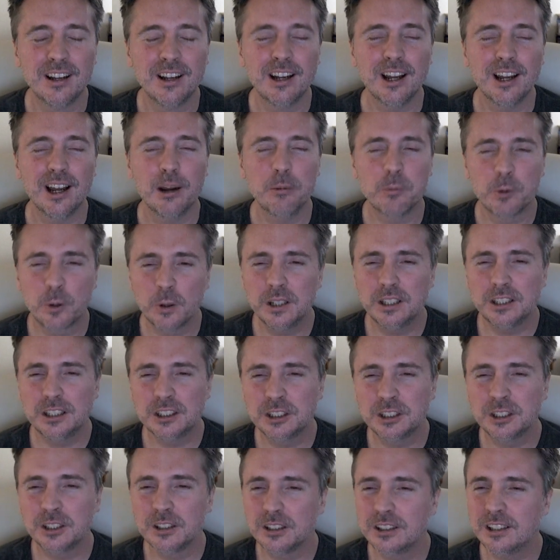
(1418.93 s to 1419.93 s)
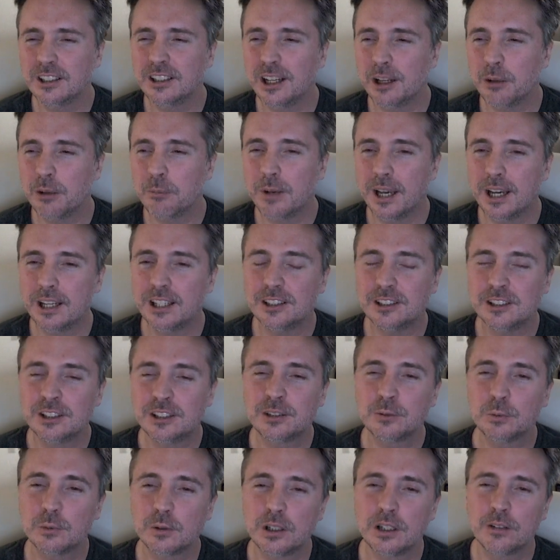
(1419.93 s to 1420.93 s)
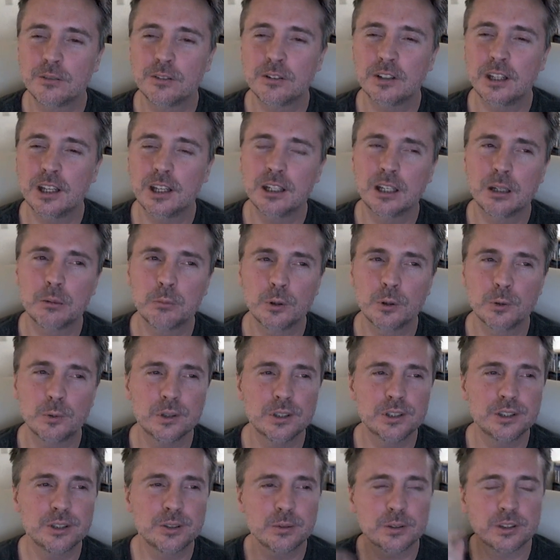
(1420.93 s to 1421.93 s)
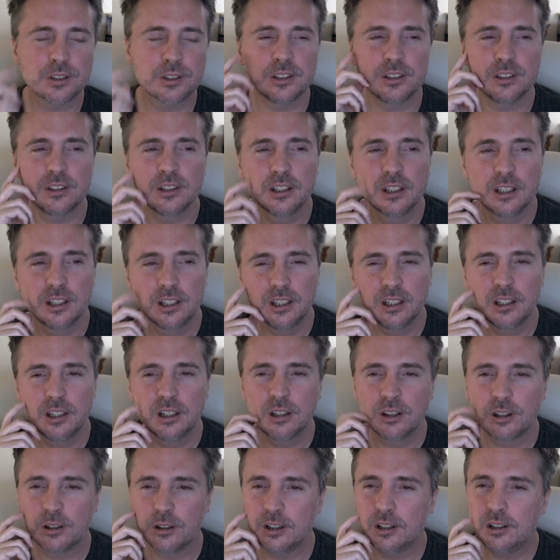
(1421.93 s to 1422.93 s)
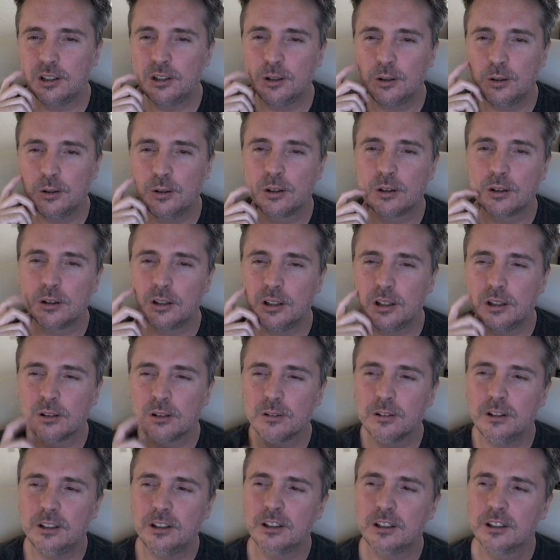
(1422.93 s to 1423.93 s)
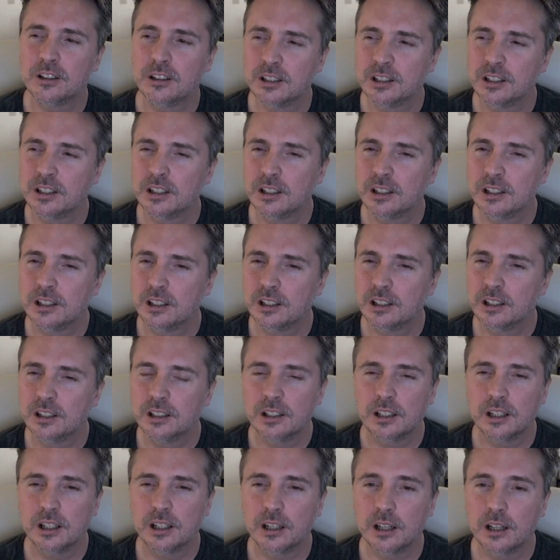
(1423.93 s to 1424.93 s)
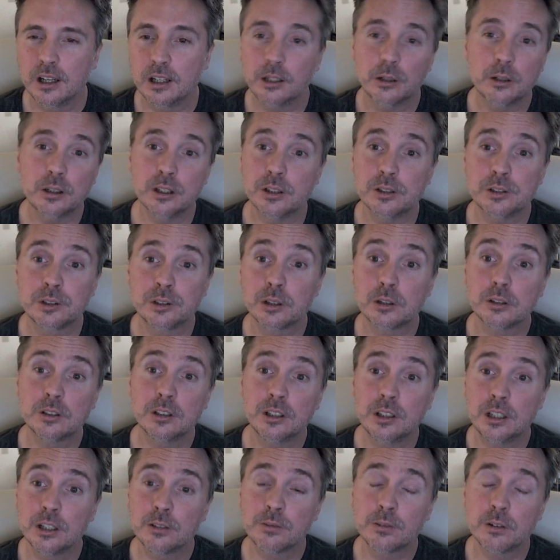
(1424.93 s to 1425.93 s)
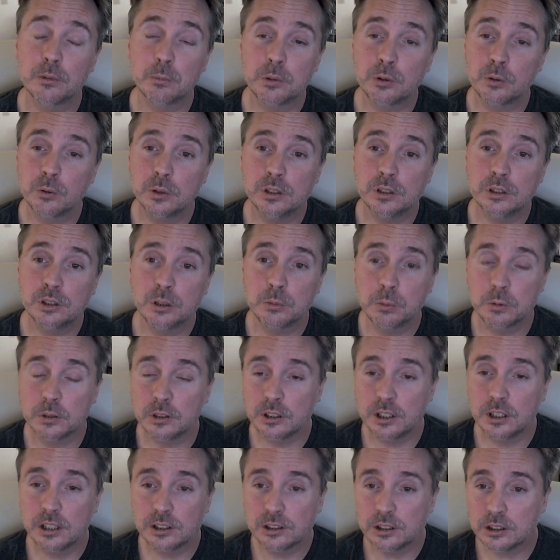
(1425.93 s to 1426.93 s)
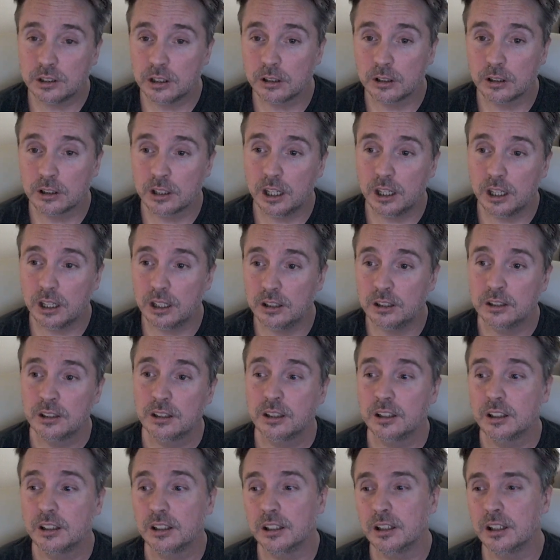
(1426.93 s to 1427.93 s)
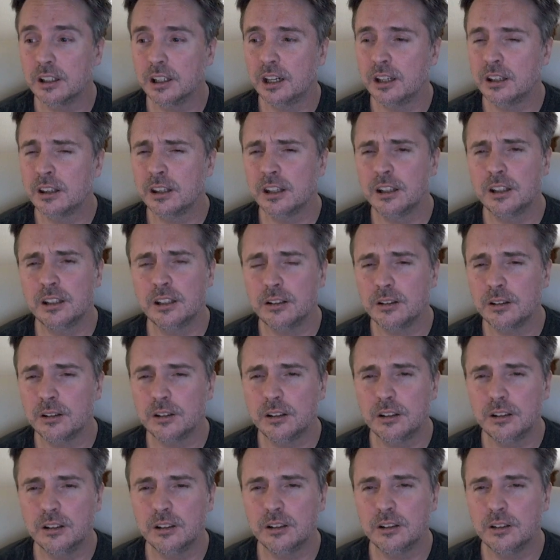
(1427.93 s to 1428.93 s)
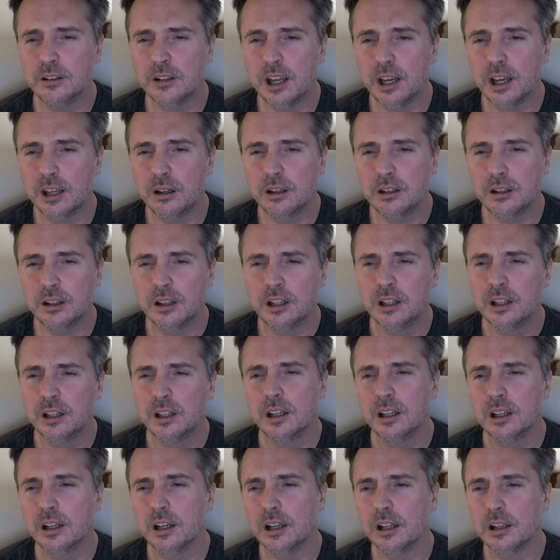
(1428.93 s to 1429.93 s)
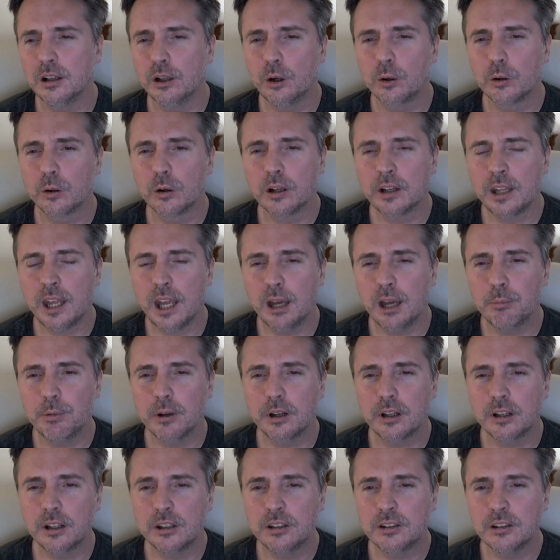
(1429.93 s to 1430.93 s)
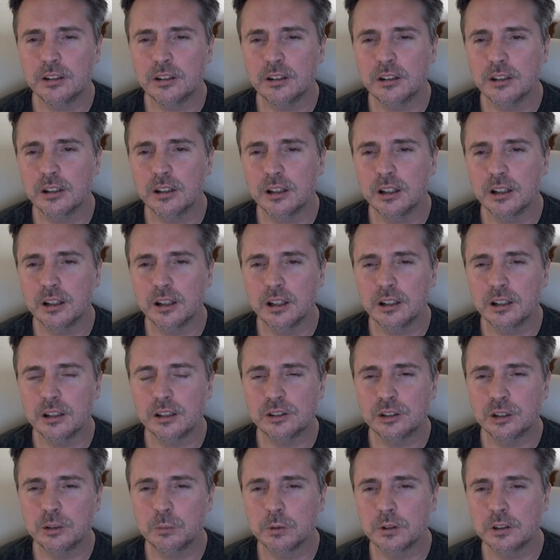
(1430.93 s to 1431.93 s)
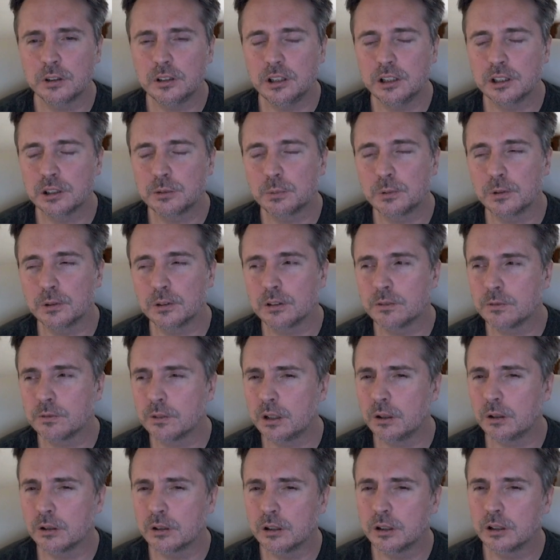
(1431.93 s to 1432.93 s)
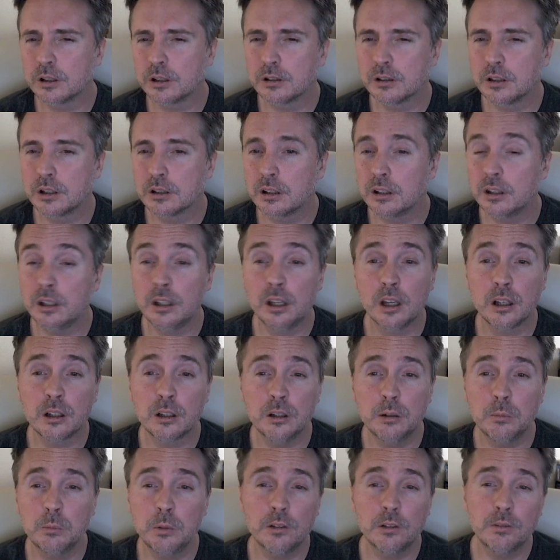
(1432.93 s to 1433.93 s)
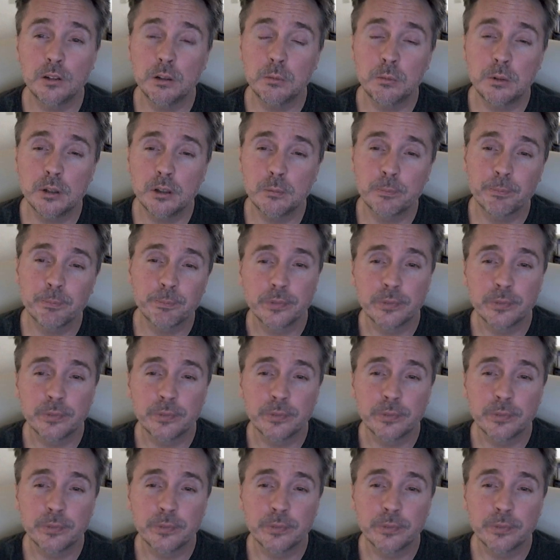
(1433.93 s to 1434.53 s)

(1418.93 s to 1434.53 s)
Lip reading: I'm quite sure that I managed whatever that number was. Was it 32, 33? I know it was certainly different between Super NES and arcade. I think you had a lower cap on it on the Super NES port, if I recall correctly. I could be flipping them.